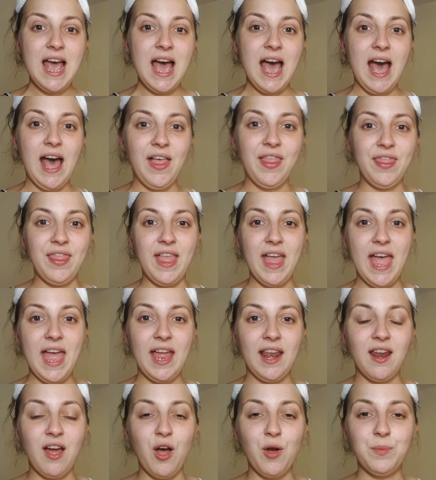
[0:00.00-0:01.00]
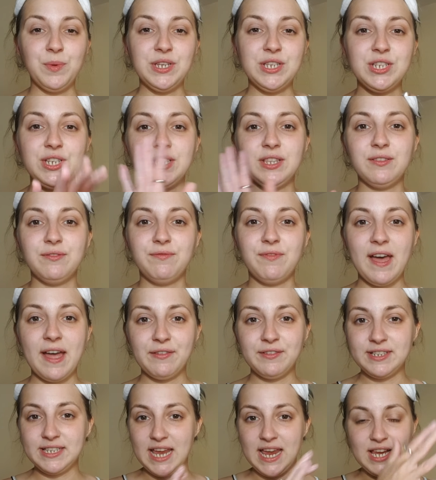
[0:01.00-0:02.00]
and then I'll be doing the
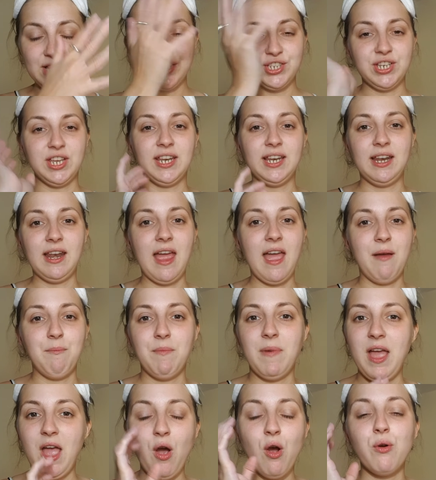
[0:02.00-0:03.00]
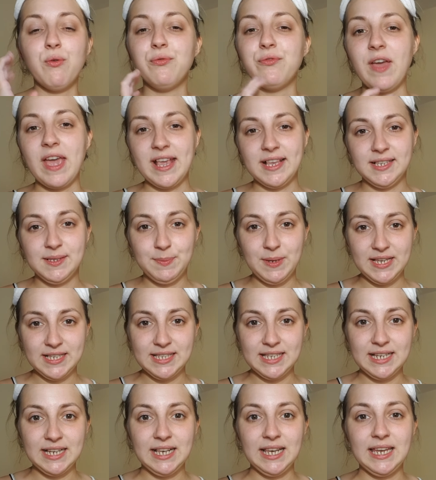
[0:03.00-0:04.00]
foundation, my whole face
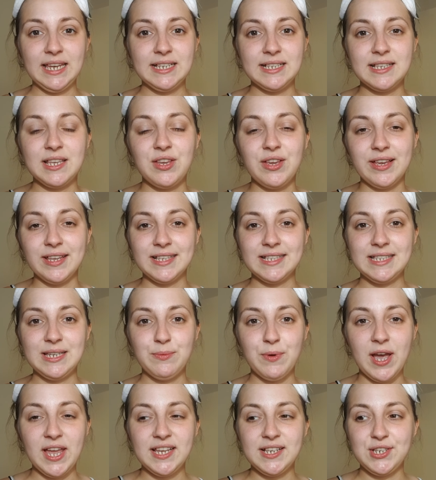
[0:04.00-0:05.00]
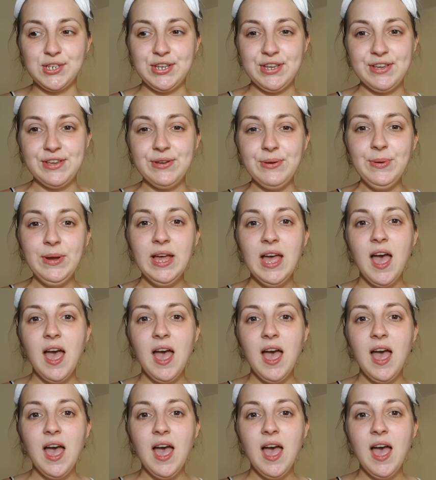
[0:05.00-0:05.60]
basically, so you can see what I do.